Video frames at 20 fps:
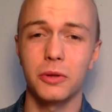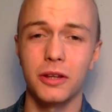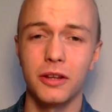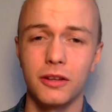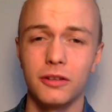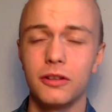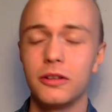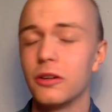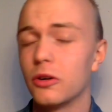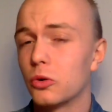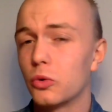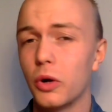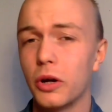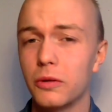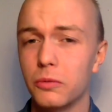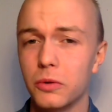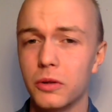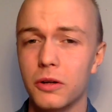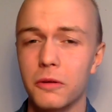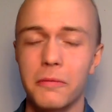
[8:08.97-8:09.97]
you know, quick
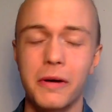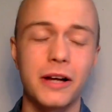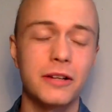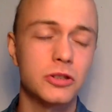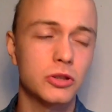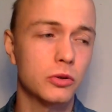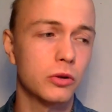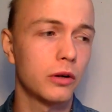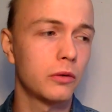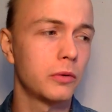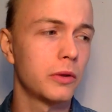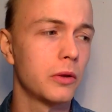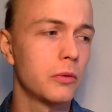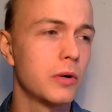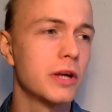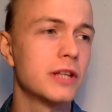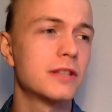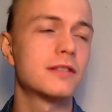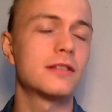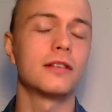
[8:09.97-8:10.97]
with your mouths, quick with the wits,